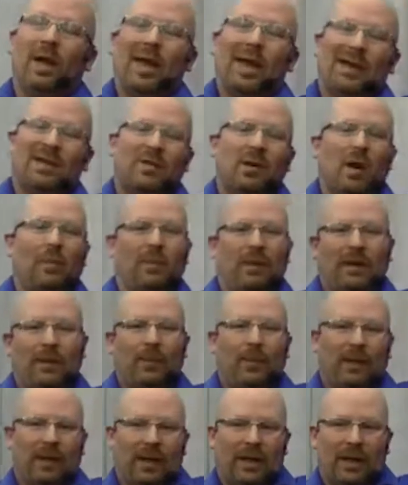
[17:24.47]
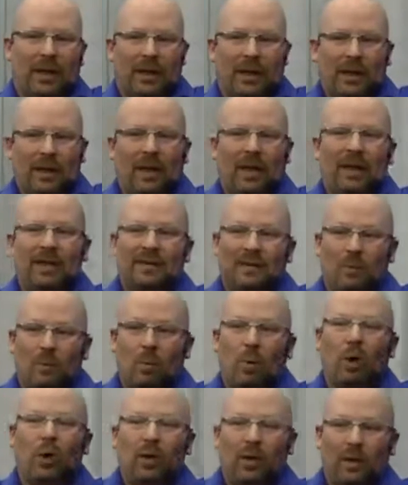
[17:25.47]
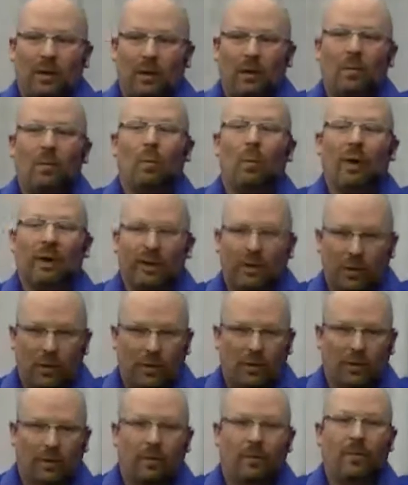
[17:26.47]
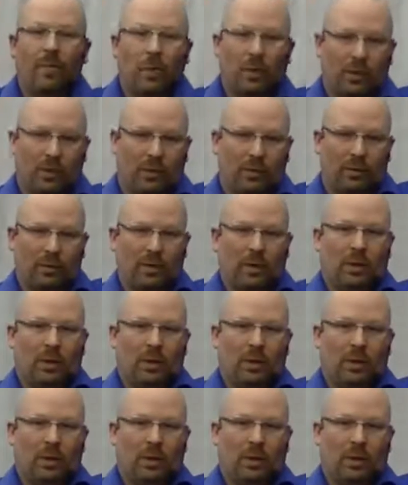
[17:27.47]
it's not manipulating it, it's working with you, for you.